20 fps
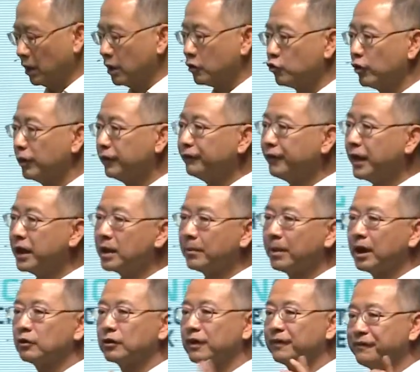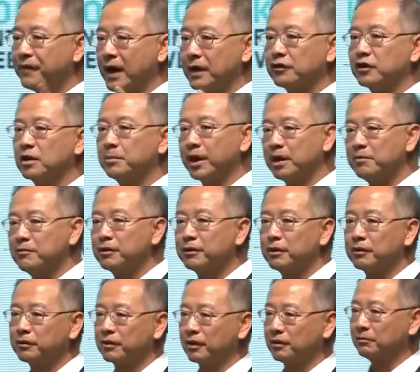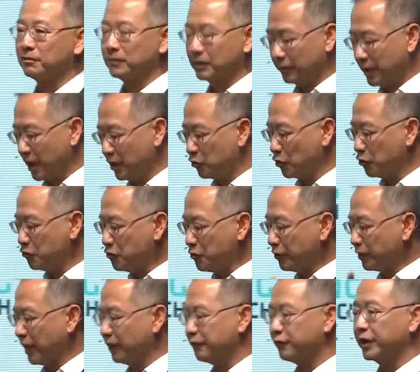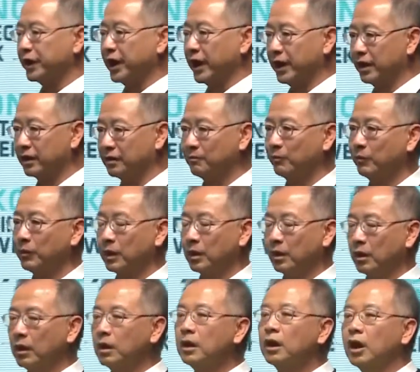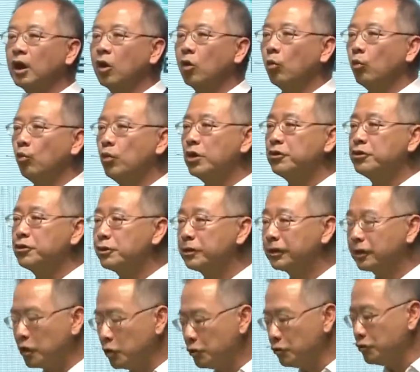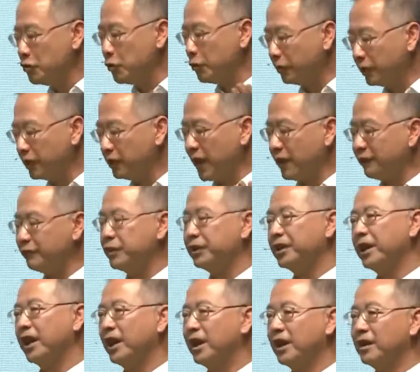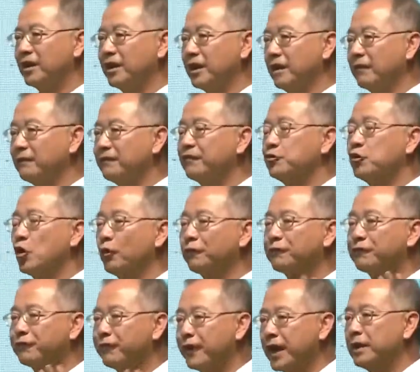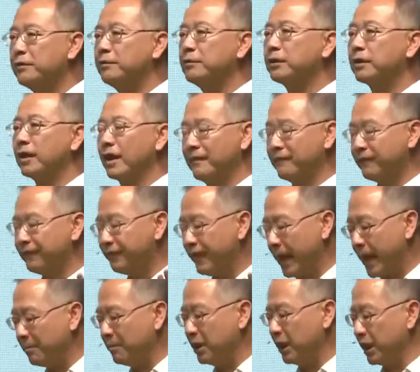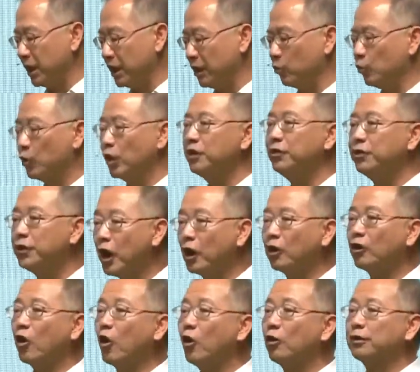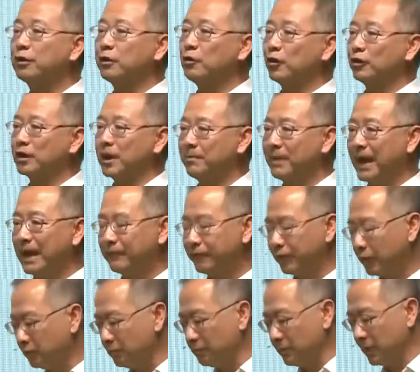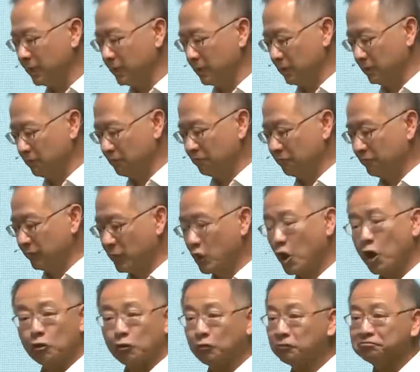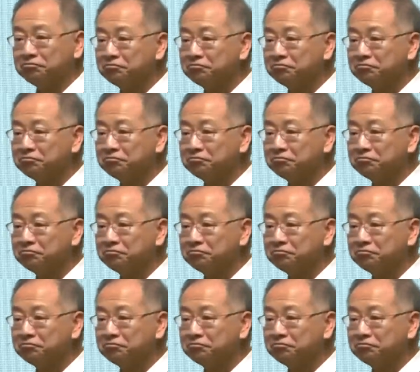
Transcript: Just think about the faster payment system that you use every day. Will you still use it every day if your friends and family were not also on the platform? No.